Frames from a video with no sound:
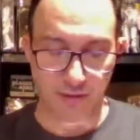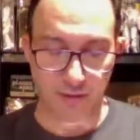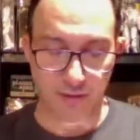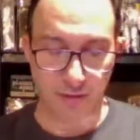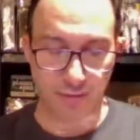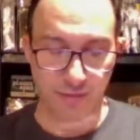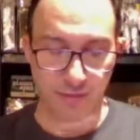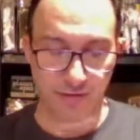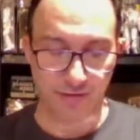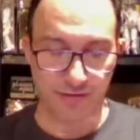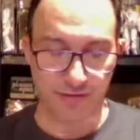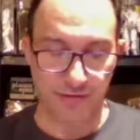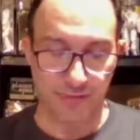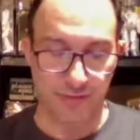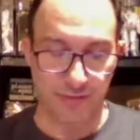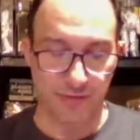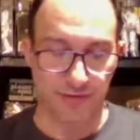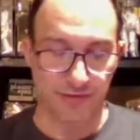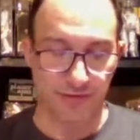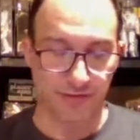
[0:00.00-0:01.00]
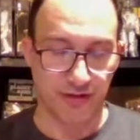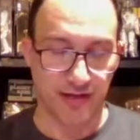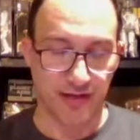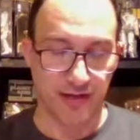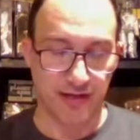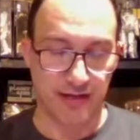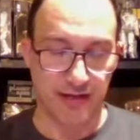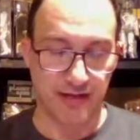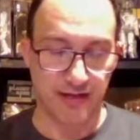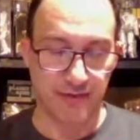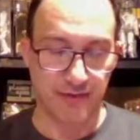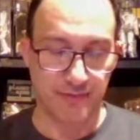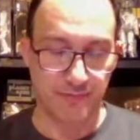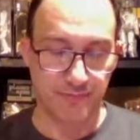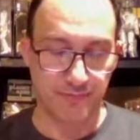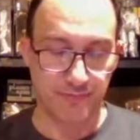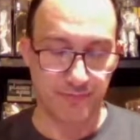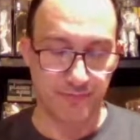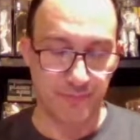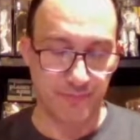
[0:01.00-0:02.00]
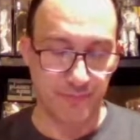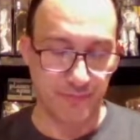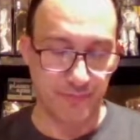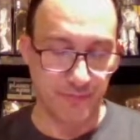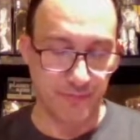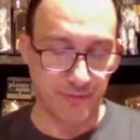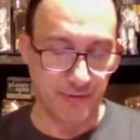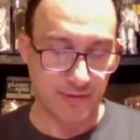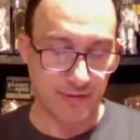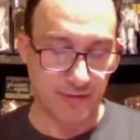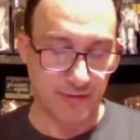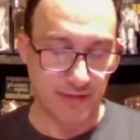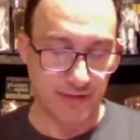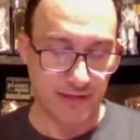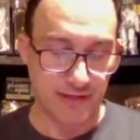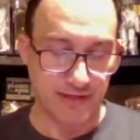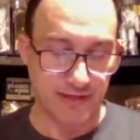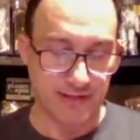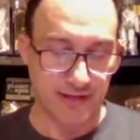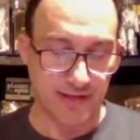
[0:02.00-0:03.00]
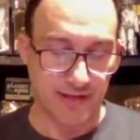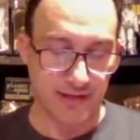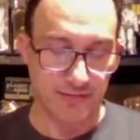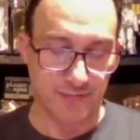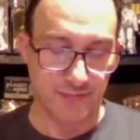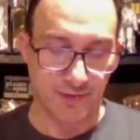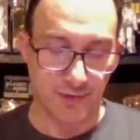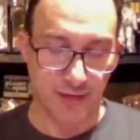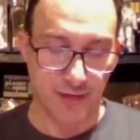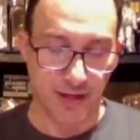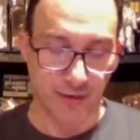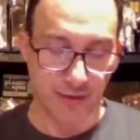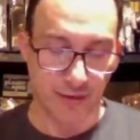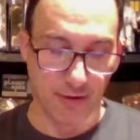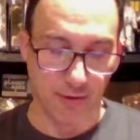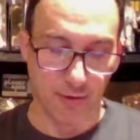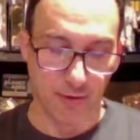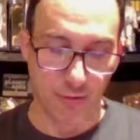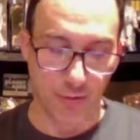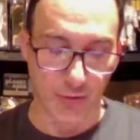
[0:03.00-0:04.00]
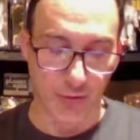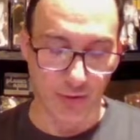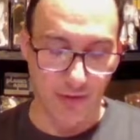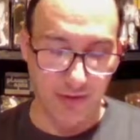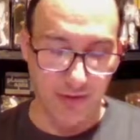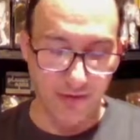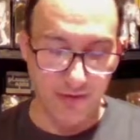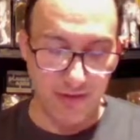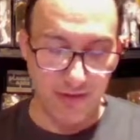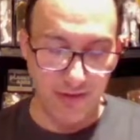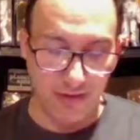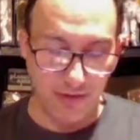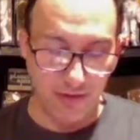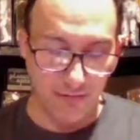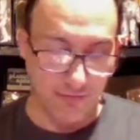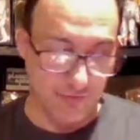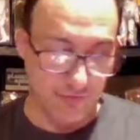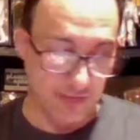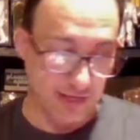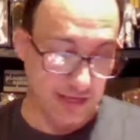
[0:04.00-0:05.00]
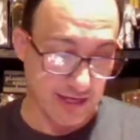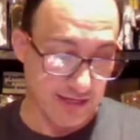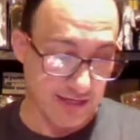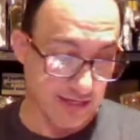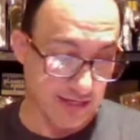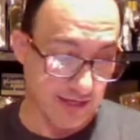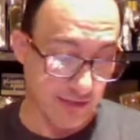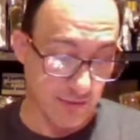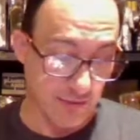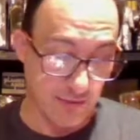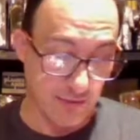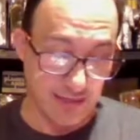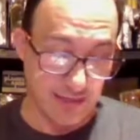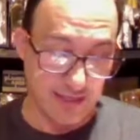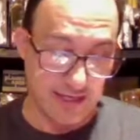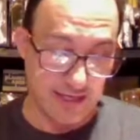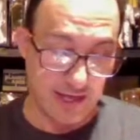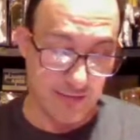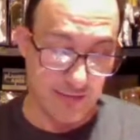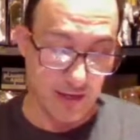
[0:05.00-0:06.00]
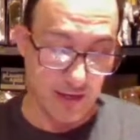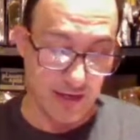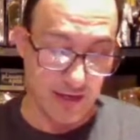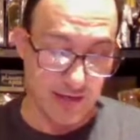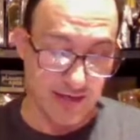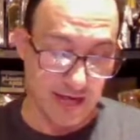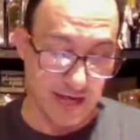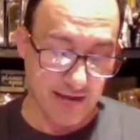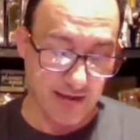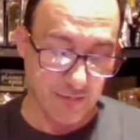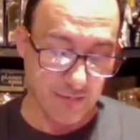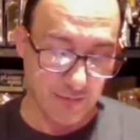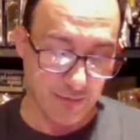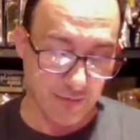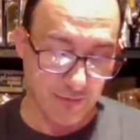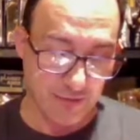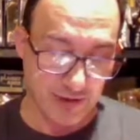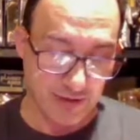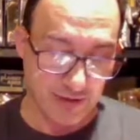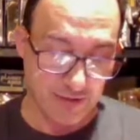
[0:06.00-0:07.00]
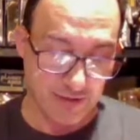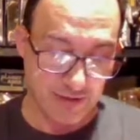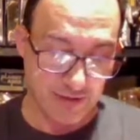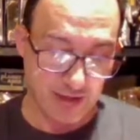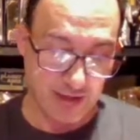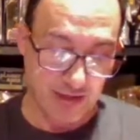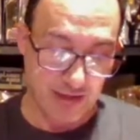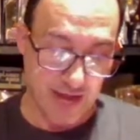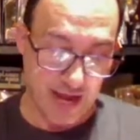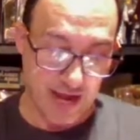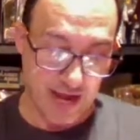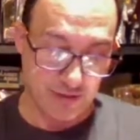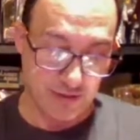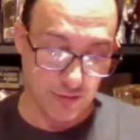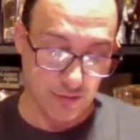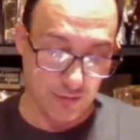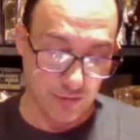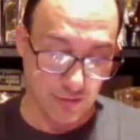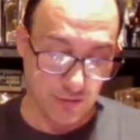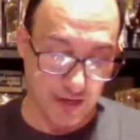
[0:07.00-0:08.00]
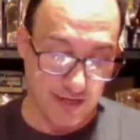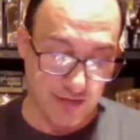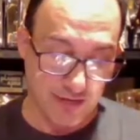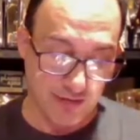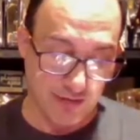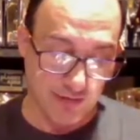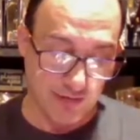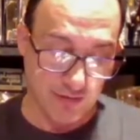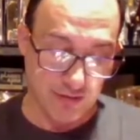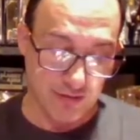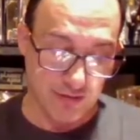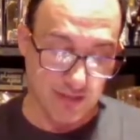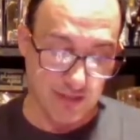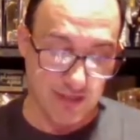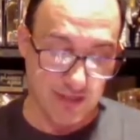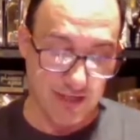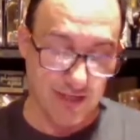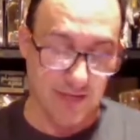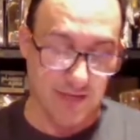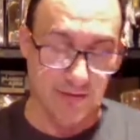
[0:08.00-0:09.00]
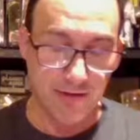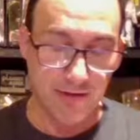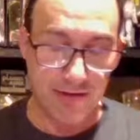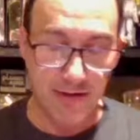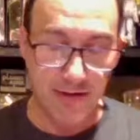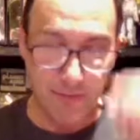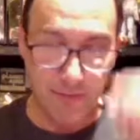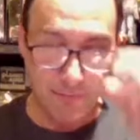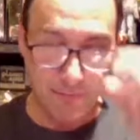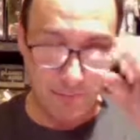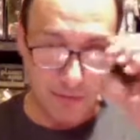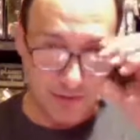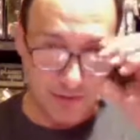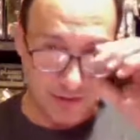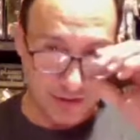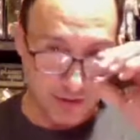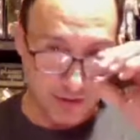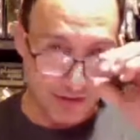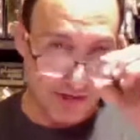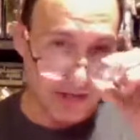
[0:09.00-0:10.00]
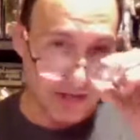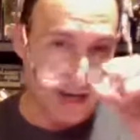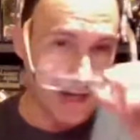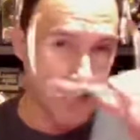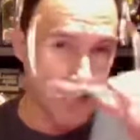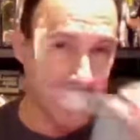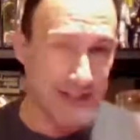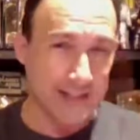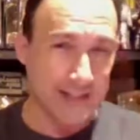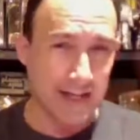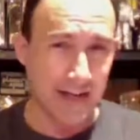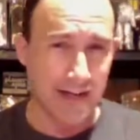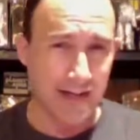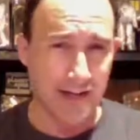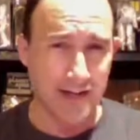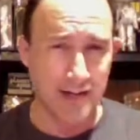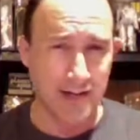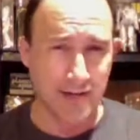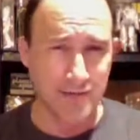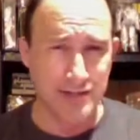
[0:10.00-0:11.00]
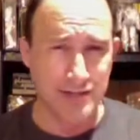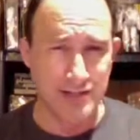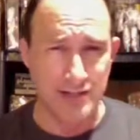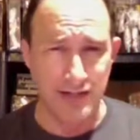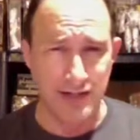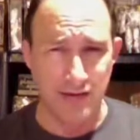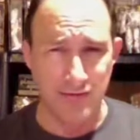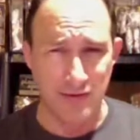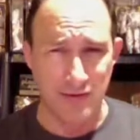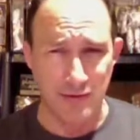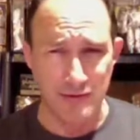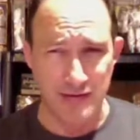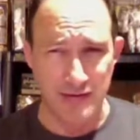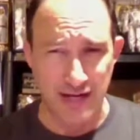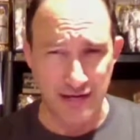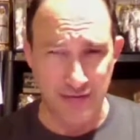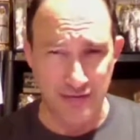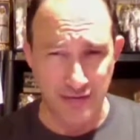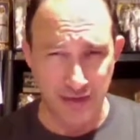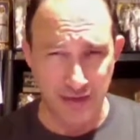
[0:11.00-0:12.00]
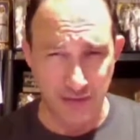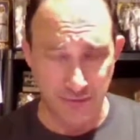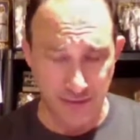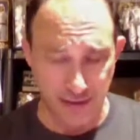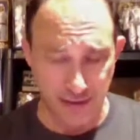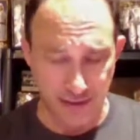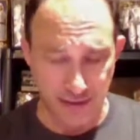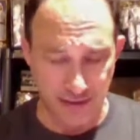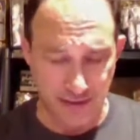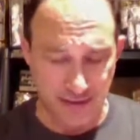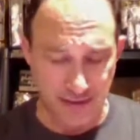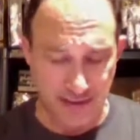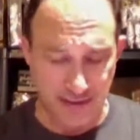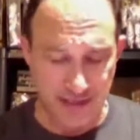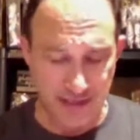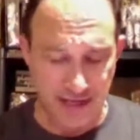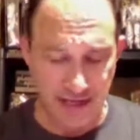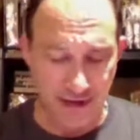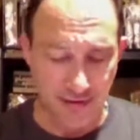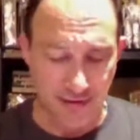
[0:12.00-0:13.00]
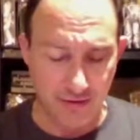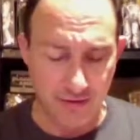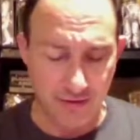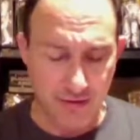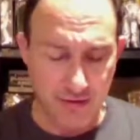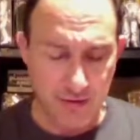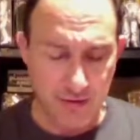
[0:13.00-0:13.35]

Open this up on the side. Like I said, I'll probably buy one more. Like I said, they were only $10. I don't remember if that was the actual price or they're on discount. But Target had a ton of stuff that was actually going on discount,